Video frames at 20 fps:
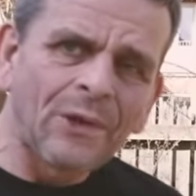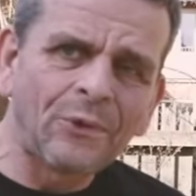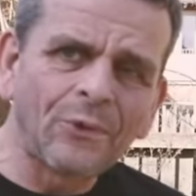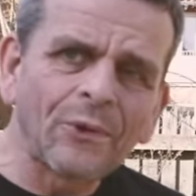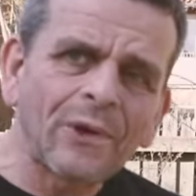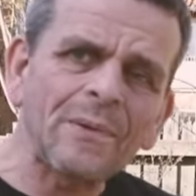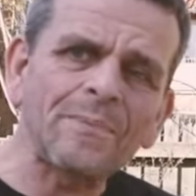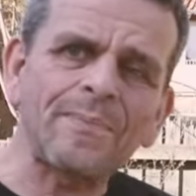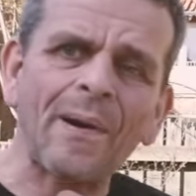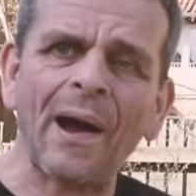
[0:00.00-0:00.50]
you
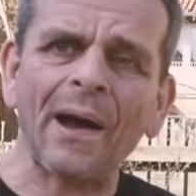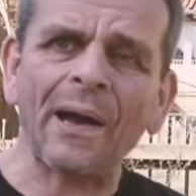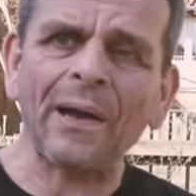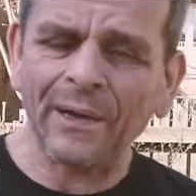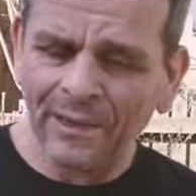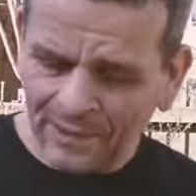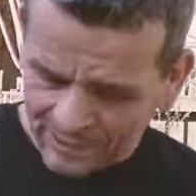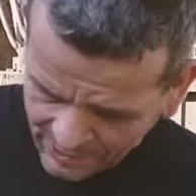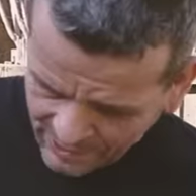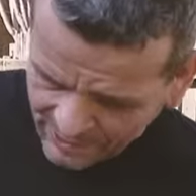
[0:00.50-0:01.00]
can buy
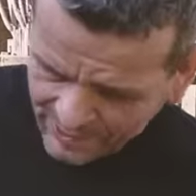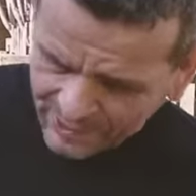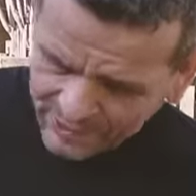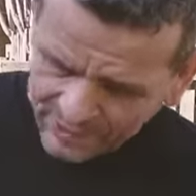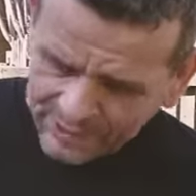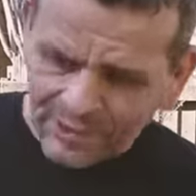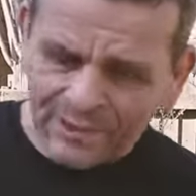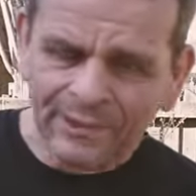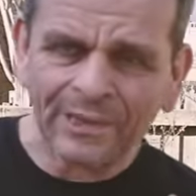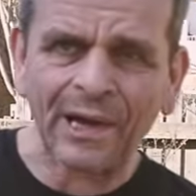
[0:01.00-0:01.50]
uh,
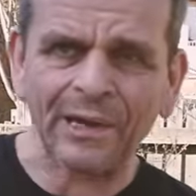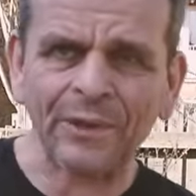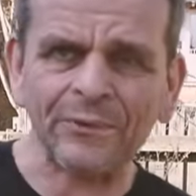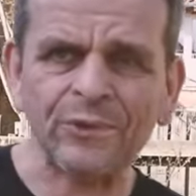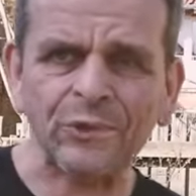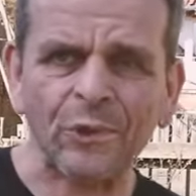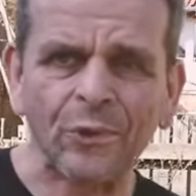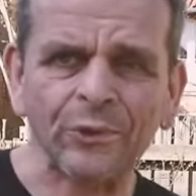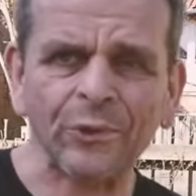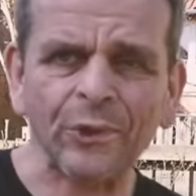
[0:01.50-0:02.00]
this kind of
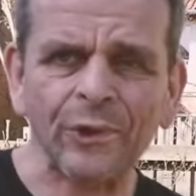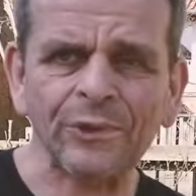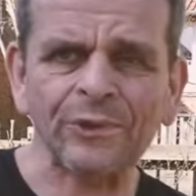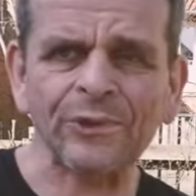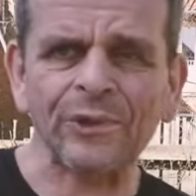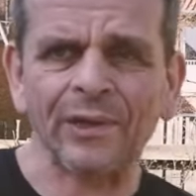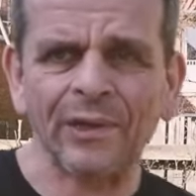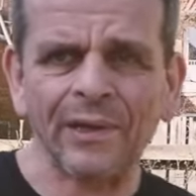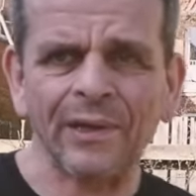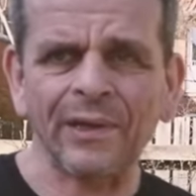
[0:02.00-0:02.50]

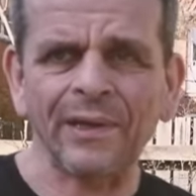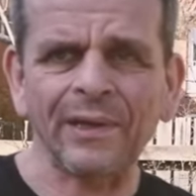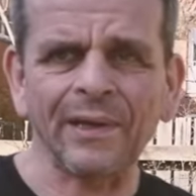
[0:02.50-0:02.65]
sawdust uh,